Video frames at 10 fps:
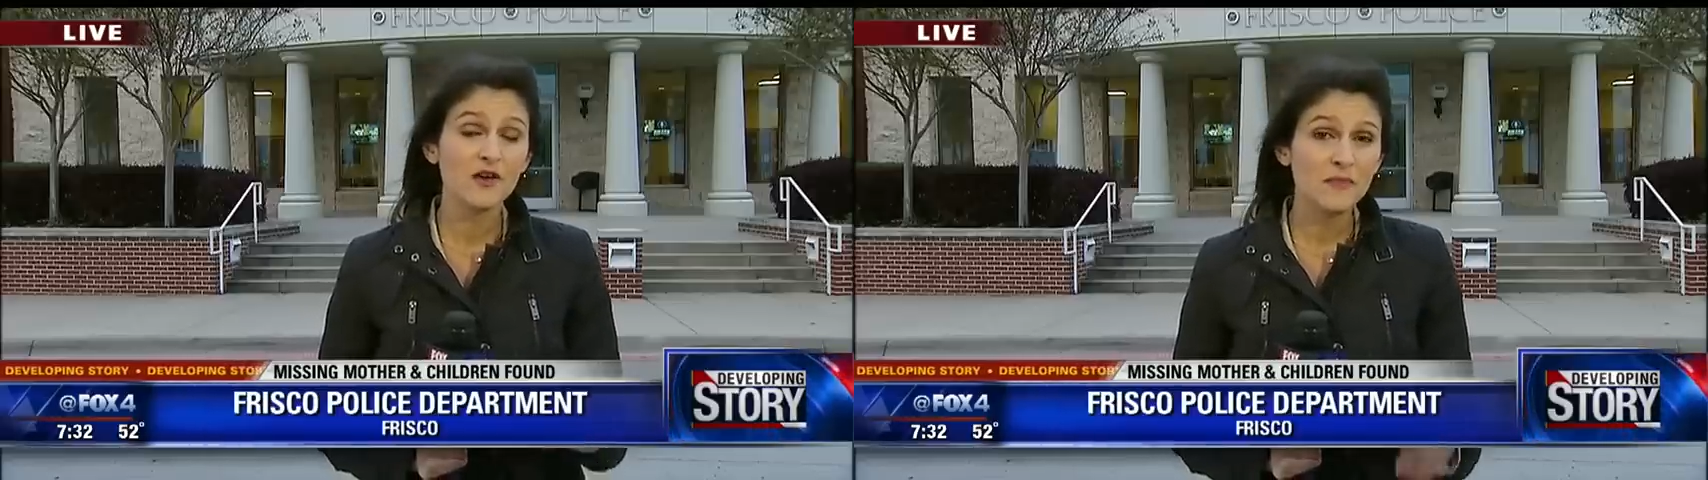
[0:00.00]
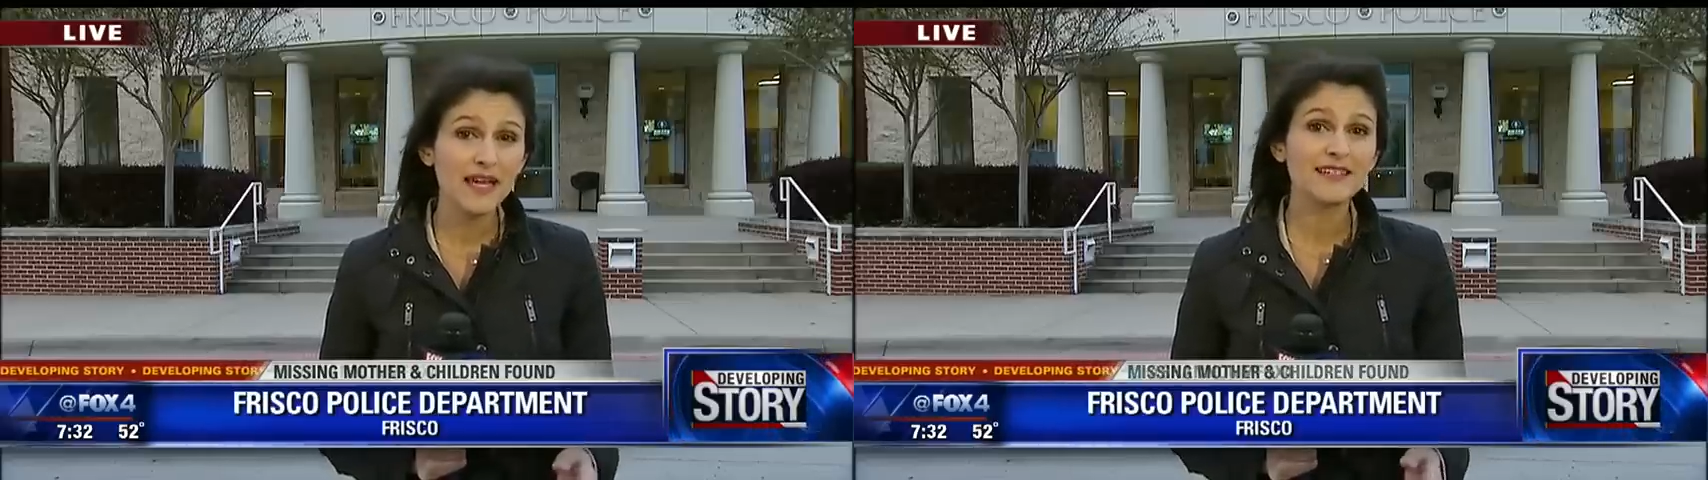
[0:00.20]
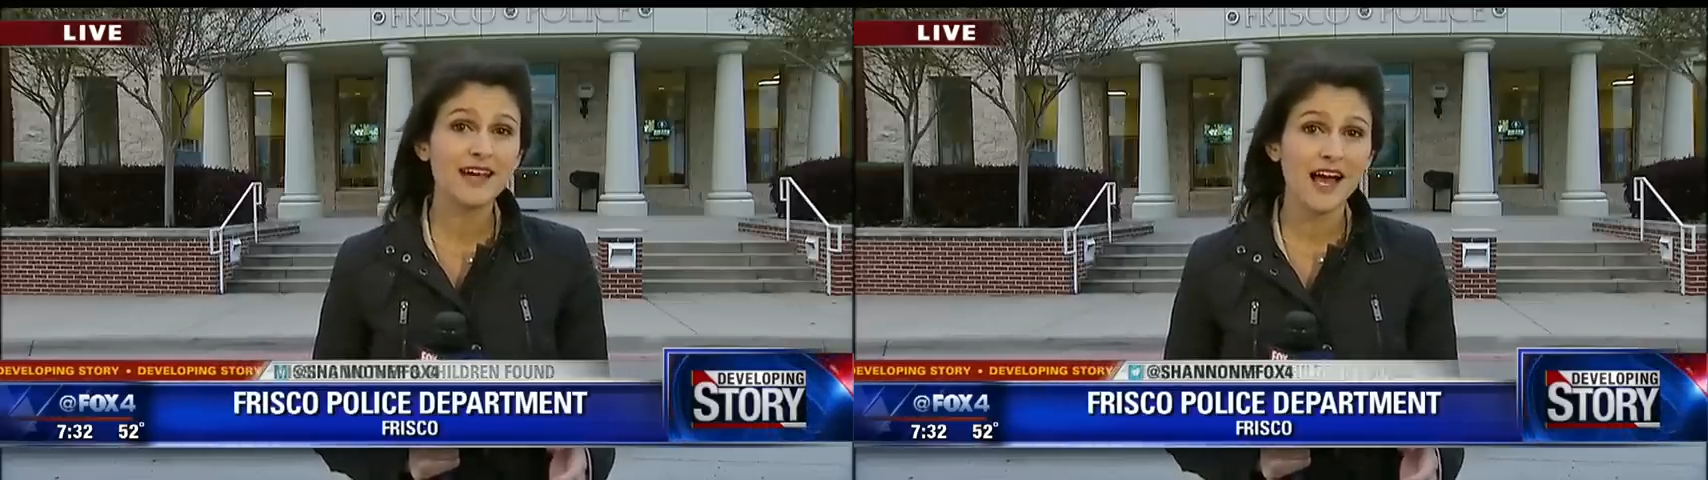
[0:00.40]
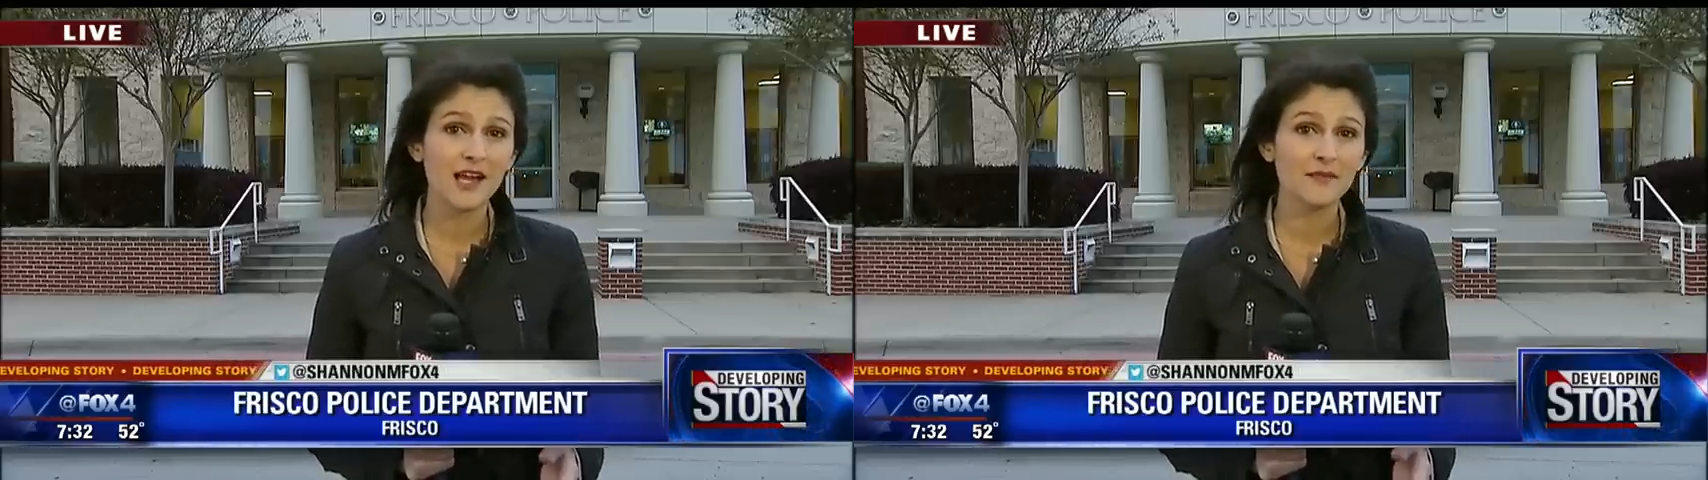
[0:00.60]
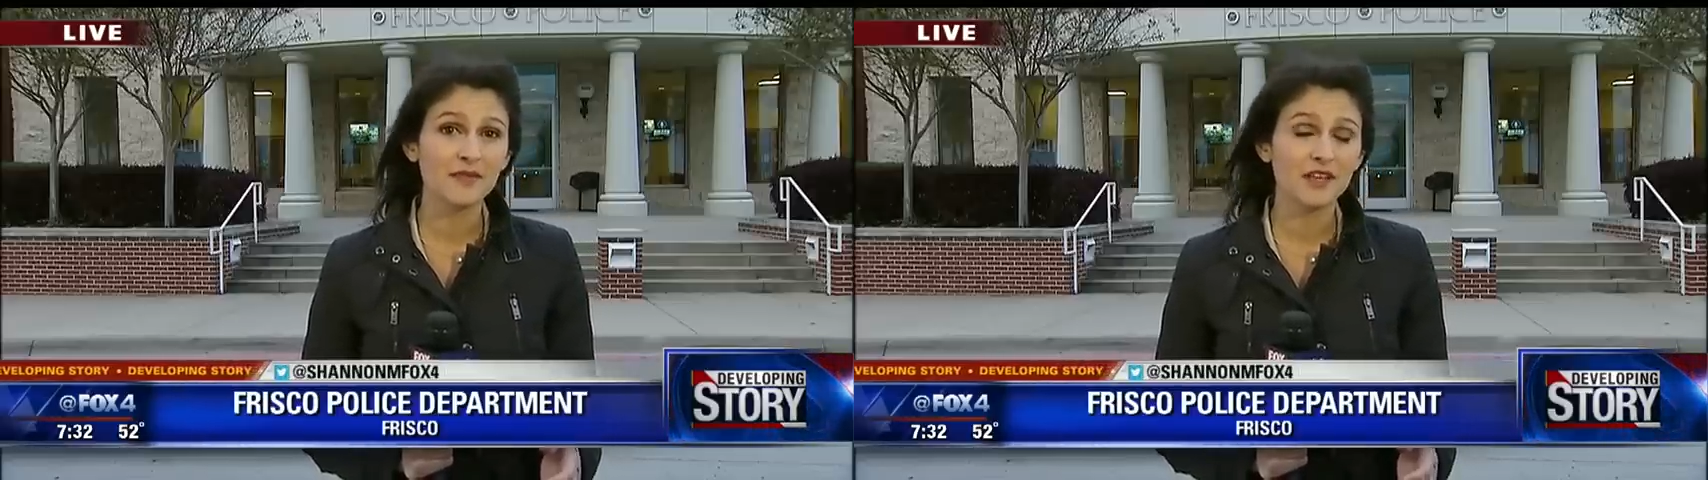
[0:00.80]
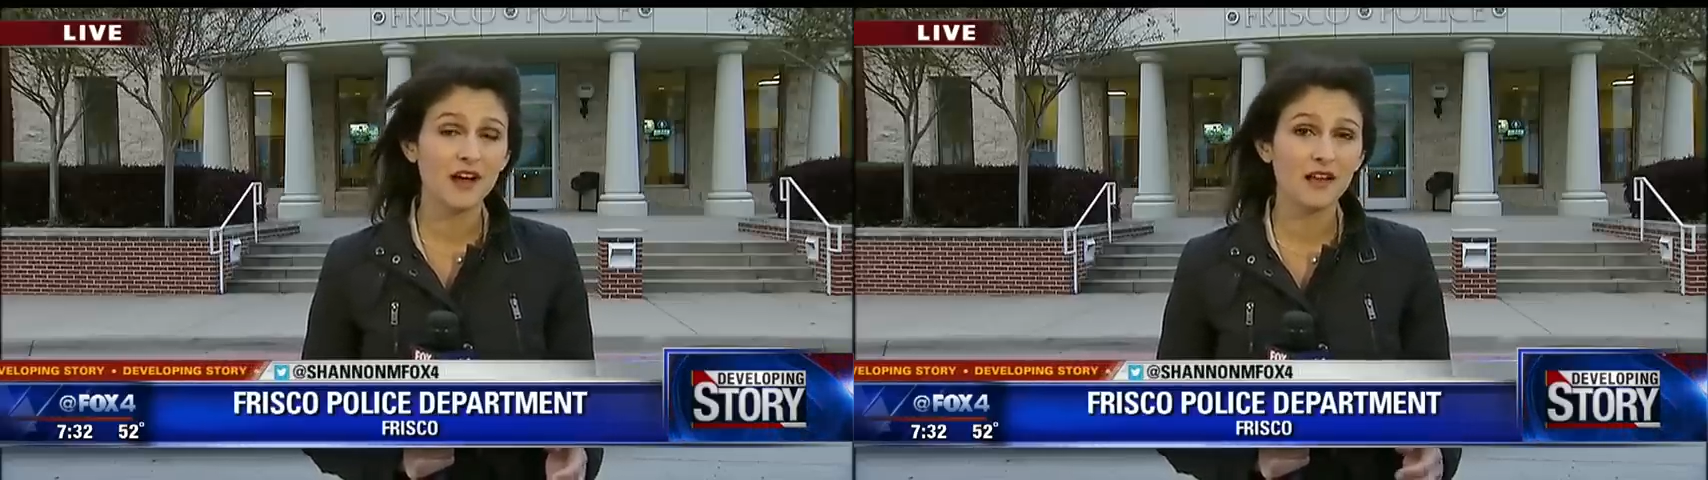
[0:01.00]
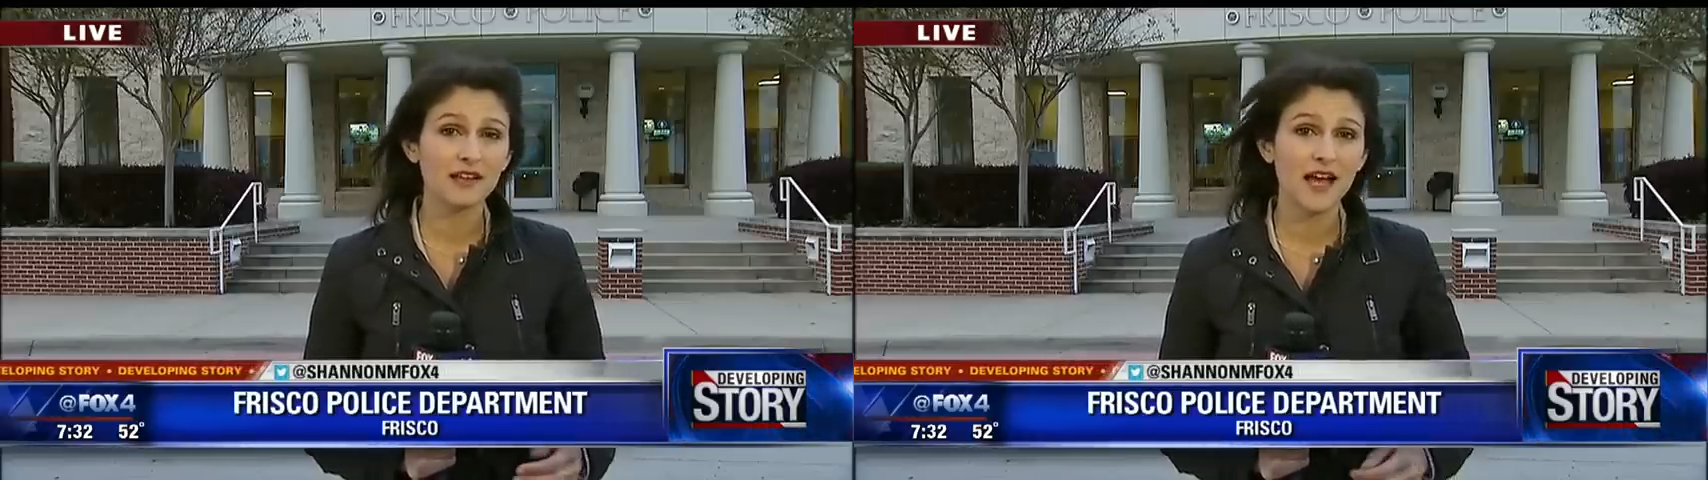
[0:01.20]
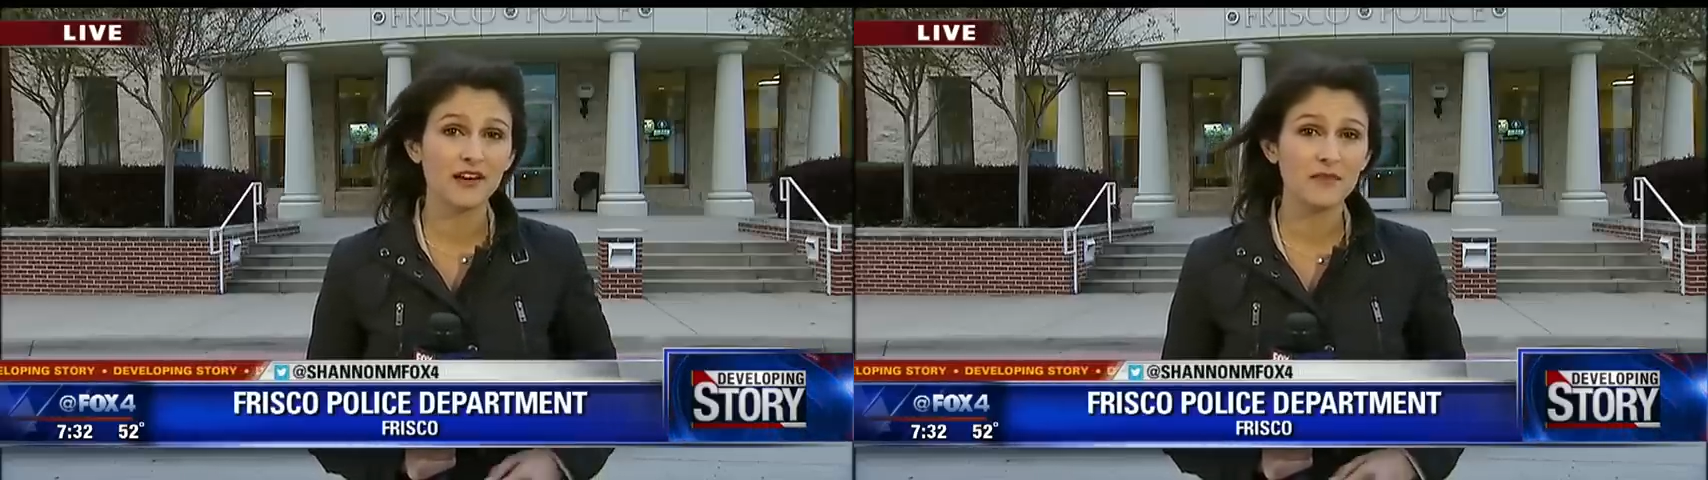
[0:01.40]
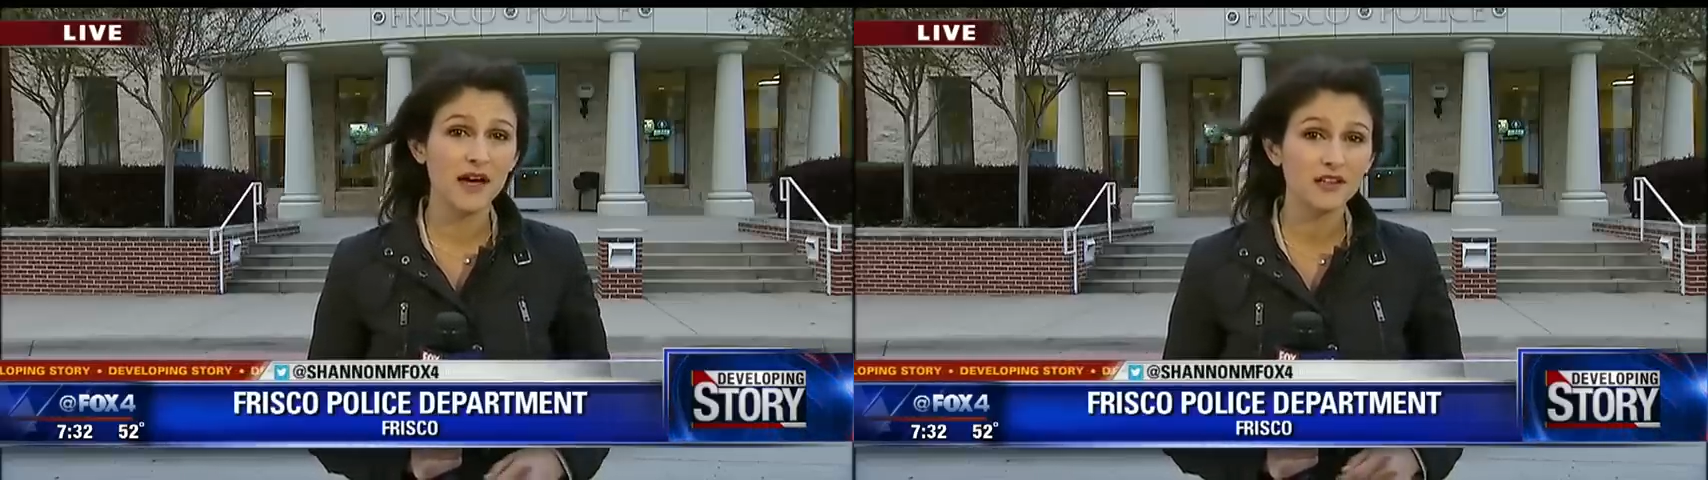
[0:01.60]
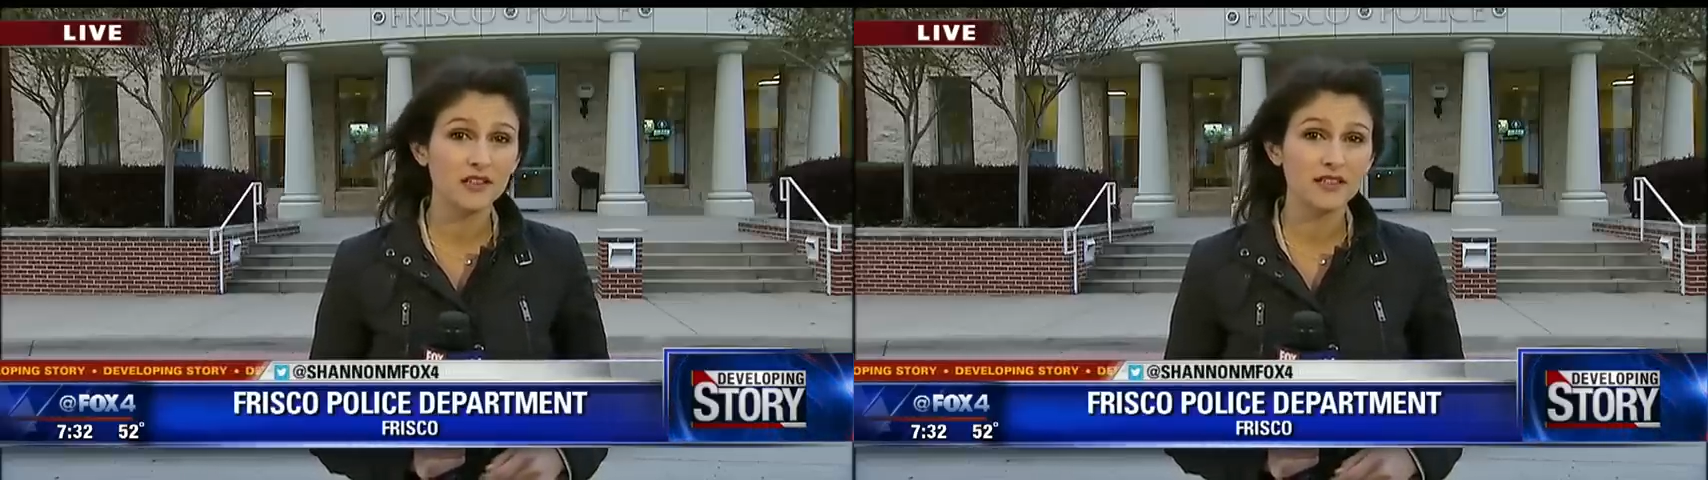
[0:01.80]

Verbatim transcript: Meantime, the Collin County Medical